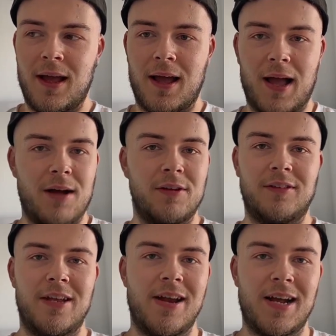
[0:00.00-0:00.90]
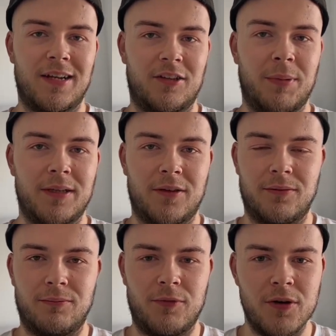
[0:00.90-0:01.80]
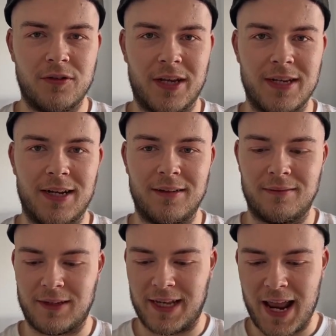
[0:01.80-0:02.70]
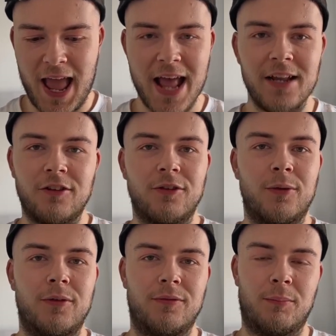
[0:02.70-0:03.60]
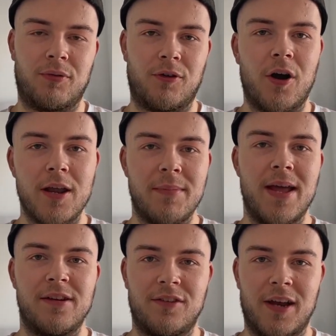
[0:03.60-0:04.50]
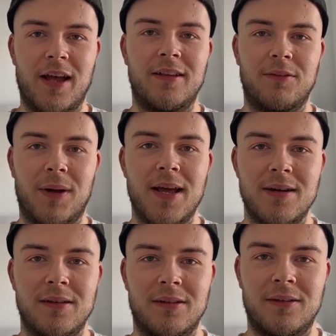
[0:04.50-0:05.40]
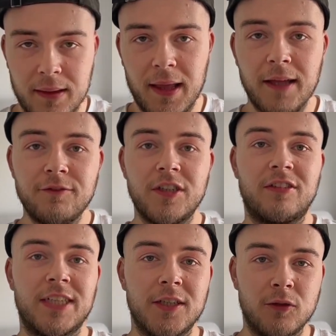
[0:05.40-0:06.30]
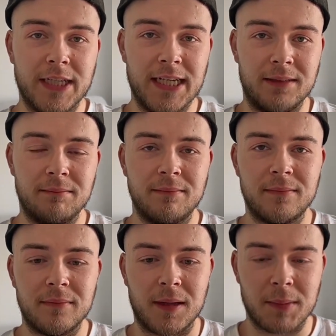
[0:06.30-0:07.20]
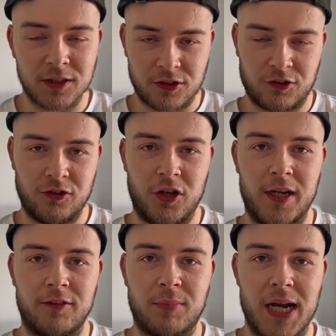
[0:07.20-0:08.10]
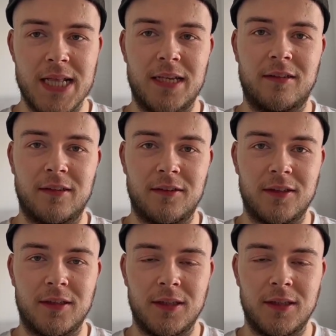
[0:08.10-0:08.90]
how is Ten Hag expected to rotate and get any sort of prime energy out of these players? Every single game that Manchester United have played this season,